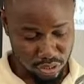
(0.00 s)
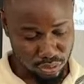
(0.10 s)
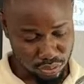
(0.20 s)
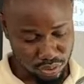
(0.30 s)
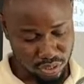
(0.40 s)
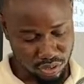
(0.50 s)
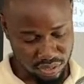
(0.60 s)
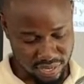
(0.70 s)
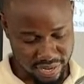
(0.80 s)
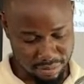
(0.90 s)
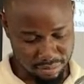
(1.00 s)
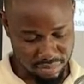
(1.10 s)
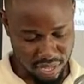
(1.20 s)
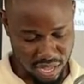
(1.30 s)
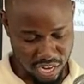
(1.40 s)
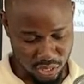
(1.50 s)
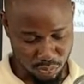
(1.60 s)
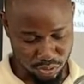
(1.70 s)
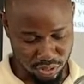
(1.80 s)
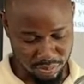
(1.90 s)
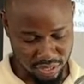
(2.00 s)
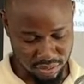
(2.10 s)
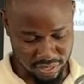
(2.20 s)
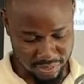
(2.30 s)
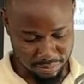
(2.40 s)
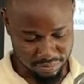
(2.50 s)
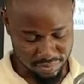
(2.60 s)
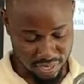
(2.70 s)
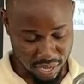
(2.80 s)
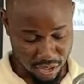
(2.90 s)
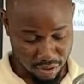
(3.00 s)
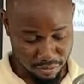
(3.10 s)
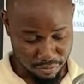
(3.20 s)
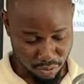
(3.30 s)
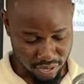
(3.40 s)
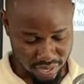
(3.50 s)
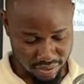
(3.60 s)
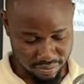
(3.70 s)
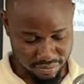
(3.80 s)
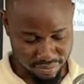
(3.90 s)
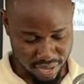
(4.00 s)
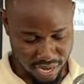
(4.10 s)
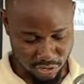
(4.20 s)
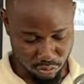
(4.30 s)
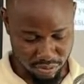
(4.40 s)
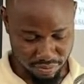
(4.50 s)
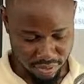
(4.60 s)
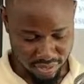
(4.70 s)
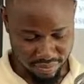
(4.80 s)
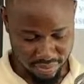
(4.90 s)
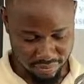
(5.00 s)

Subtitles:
Do not condemn, and you will not be condemned. Forgive, and you'll be forgiven.